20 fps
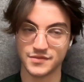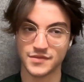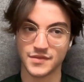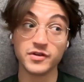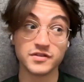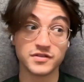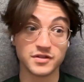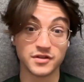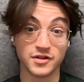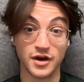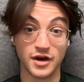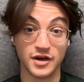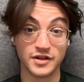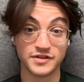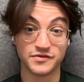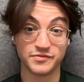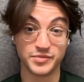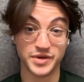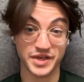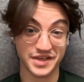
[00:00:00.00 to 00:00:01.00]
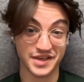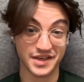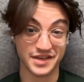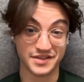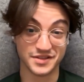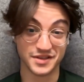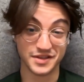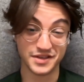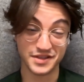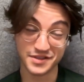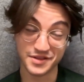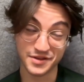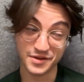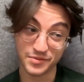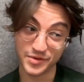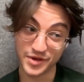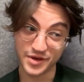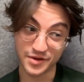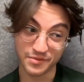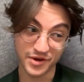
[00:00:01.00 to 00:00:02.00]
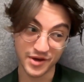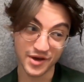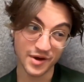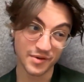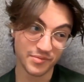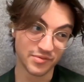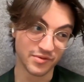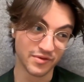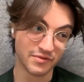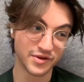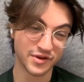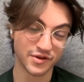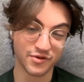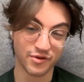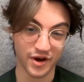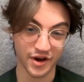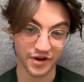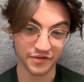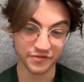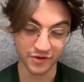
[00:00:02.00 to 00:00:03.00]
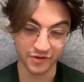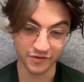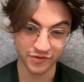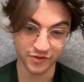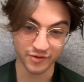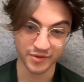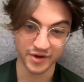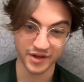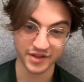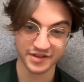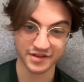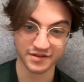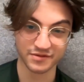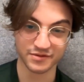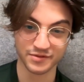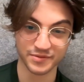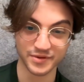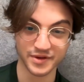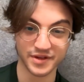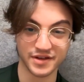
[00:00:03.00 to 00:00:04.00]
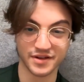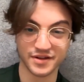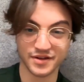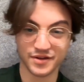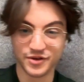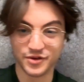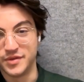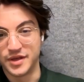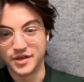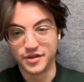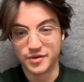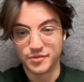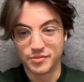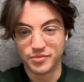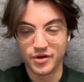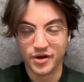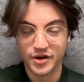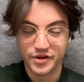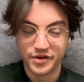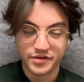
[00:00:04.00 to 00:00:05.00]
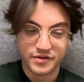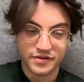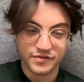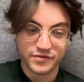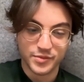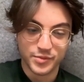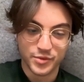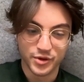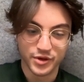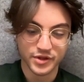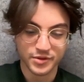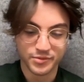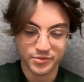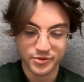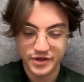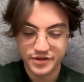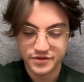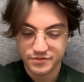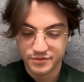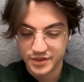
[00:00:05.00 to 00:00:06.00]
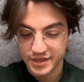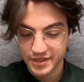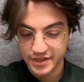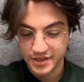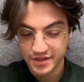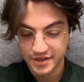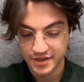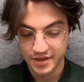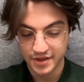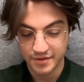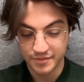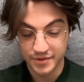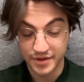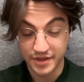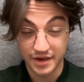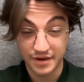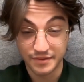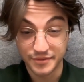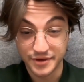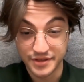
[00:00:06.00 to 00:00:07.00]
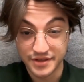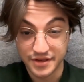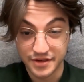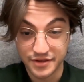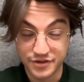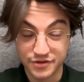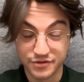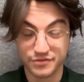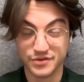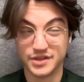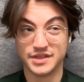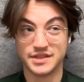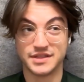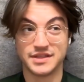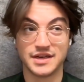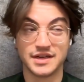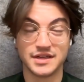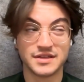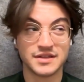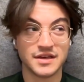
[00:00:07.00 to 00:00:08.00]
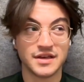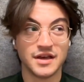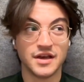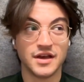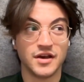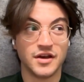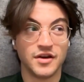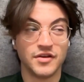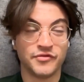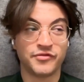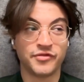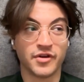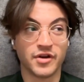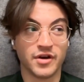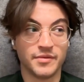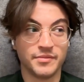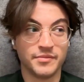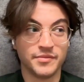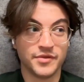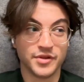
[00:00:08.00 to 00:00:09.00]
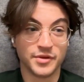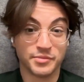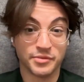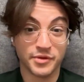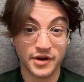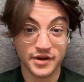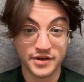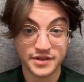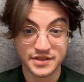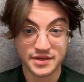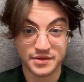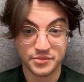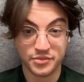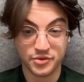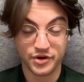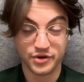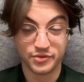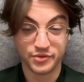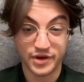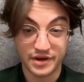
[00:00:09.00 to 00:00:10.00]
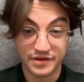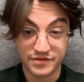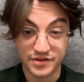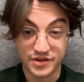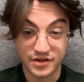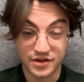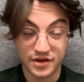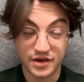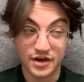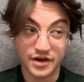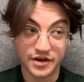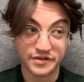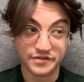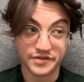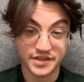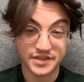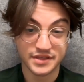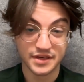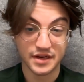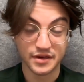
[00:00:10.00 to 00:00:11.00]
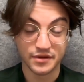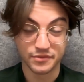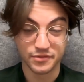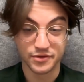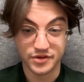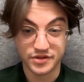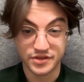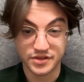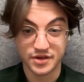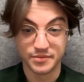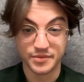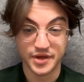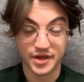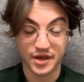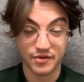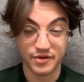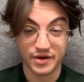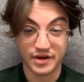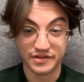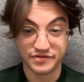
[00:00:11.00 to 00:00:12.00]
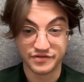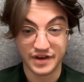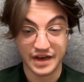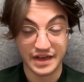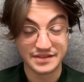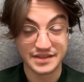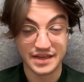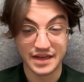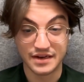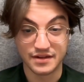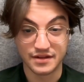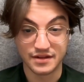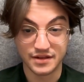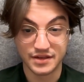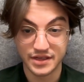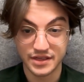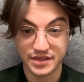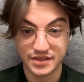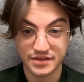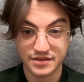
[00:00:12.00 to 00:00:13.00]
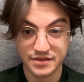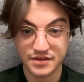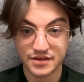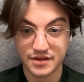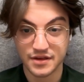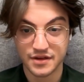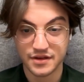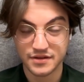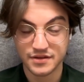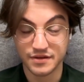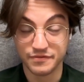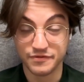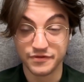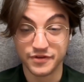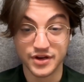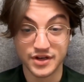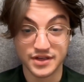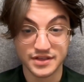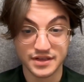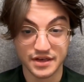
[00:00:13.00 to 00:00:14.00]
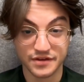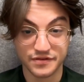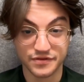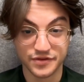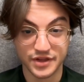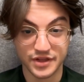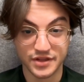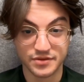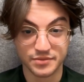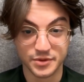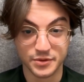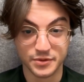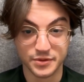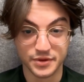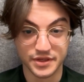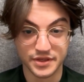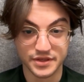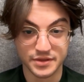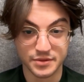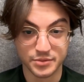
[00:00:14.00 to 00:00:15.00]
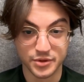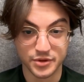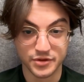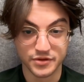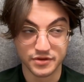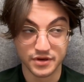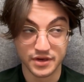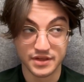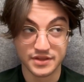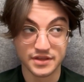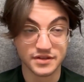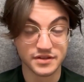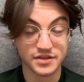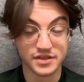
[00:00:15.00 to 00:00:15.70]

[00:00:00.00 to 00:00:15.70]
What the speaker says: First, lots of big case studies are going to be coming up. We've been quiet for a few months as we've been making the product even more enterprise ready, but I'm excited to release that. From the product standpoint, we have a lot of exciting works coming around fast analytics. So I'm very excited for that to be released in Postgres.